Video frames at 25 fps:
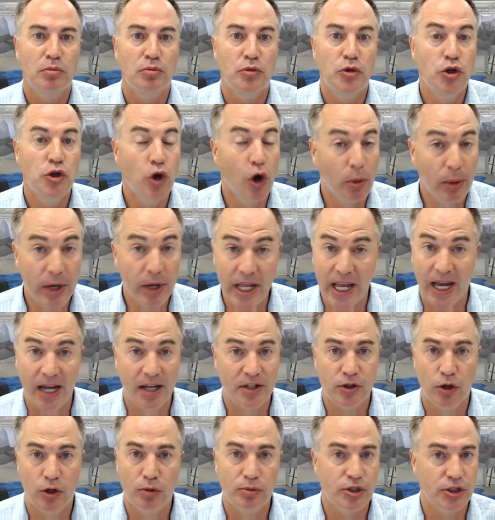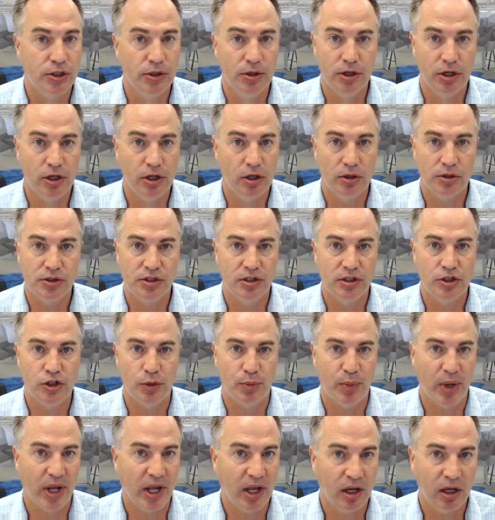Nobody has home studios in
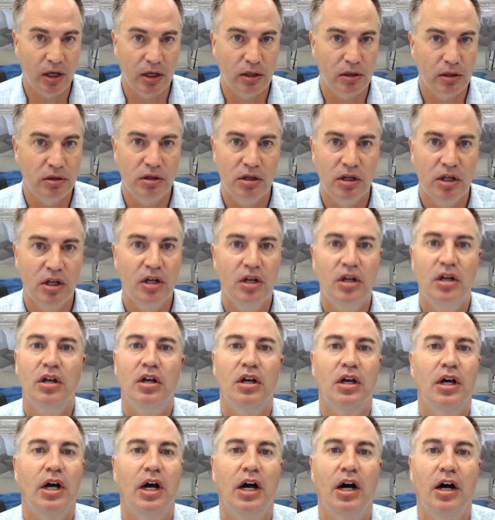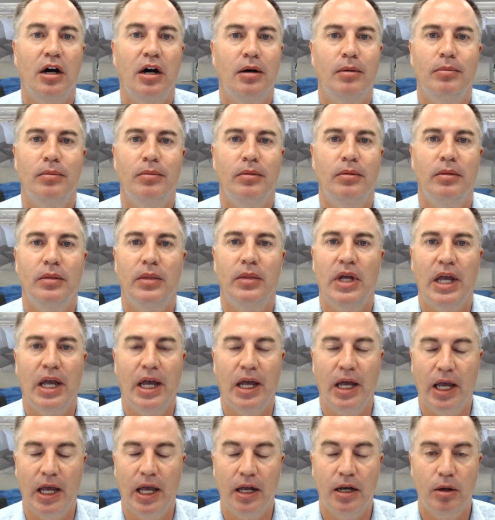Japan. Um,
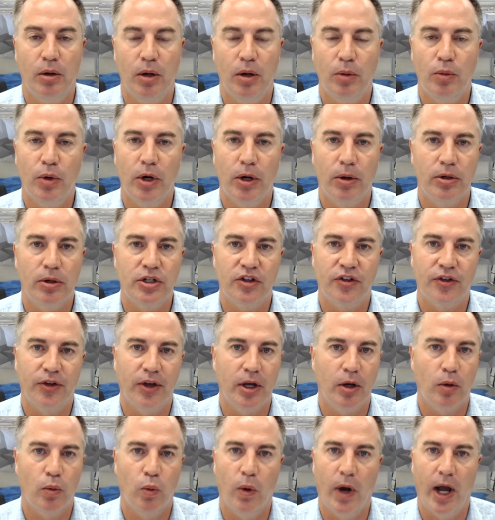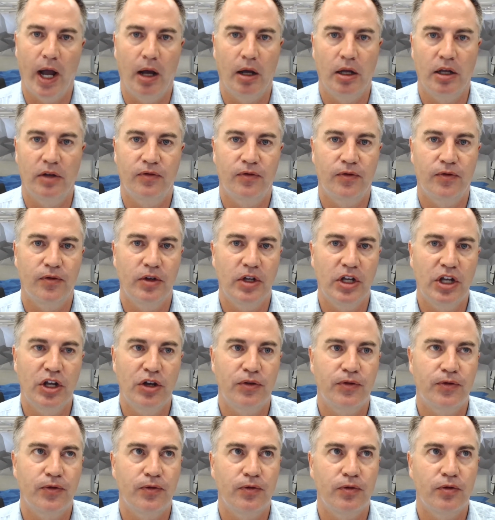and, it, and we were just like, wow, if,
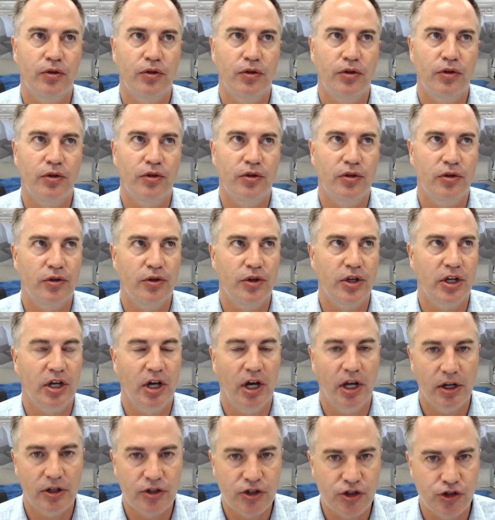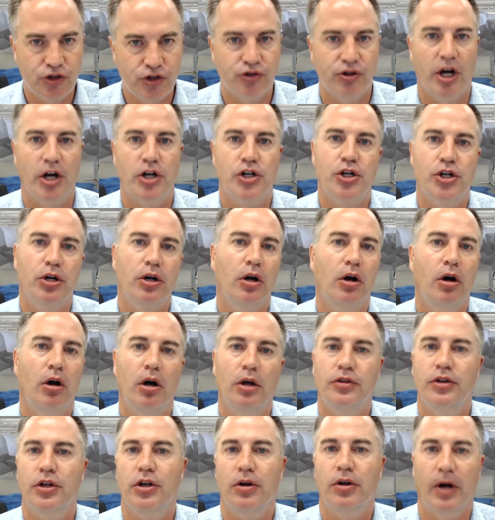if the kind of structure
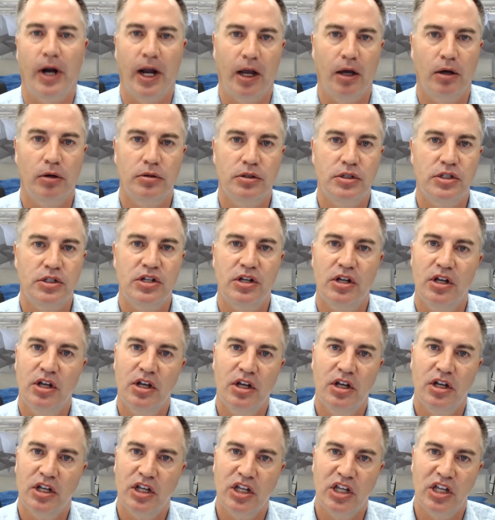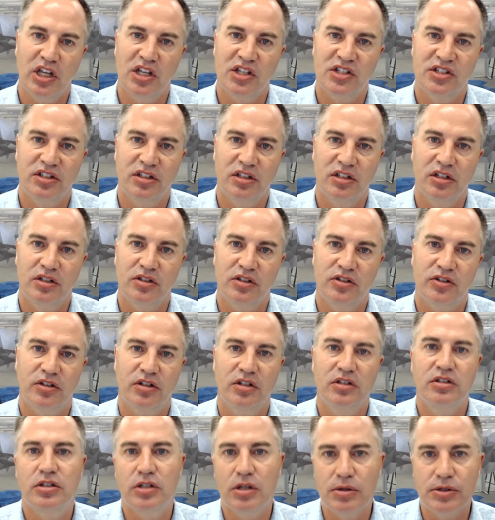on the ground isn't
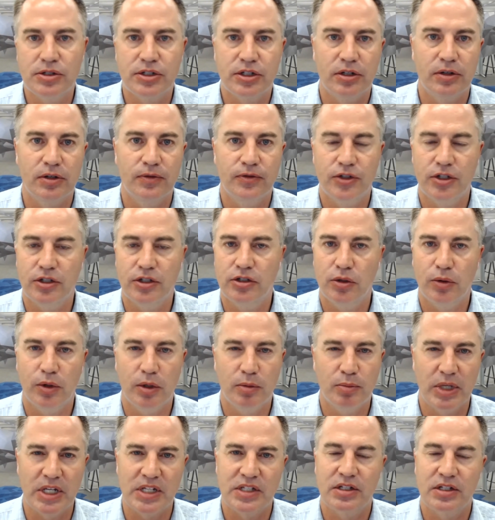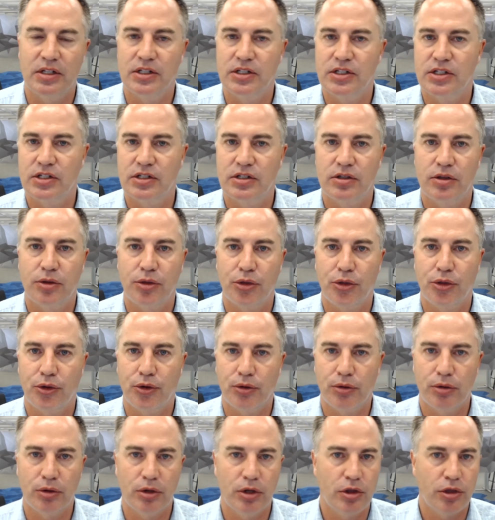conducive to doing business
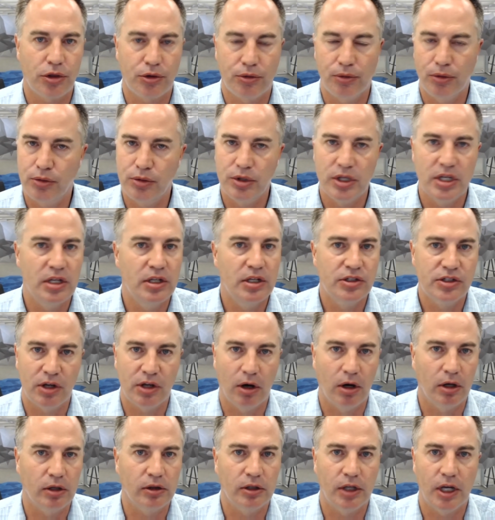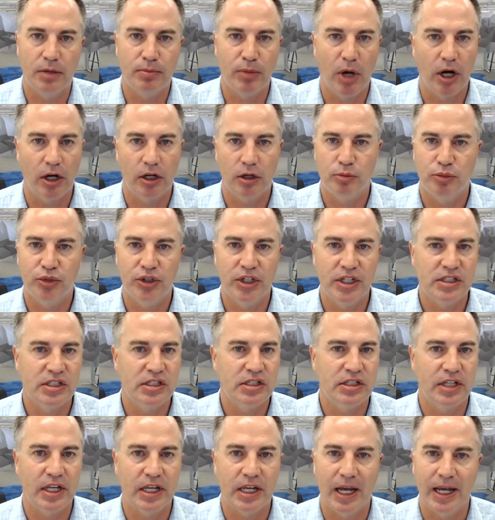th- through these online
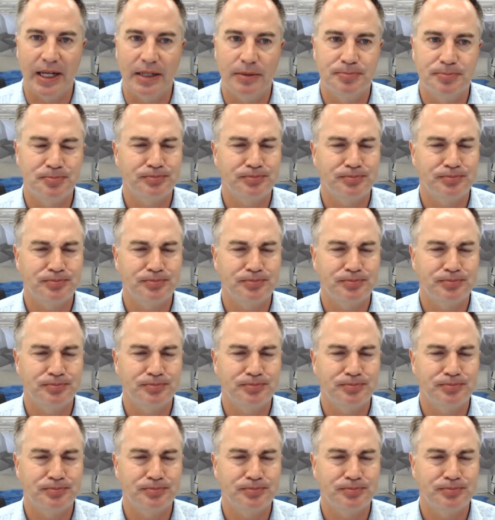marketplaces, like I,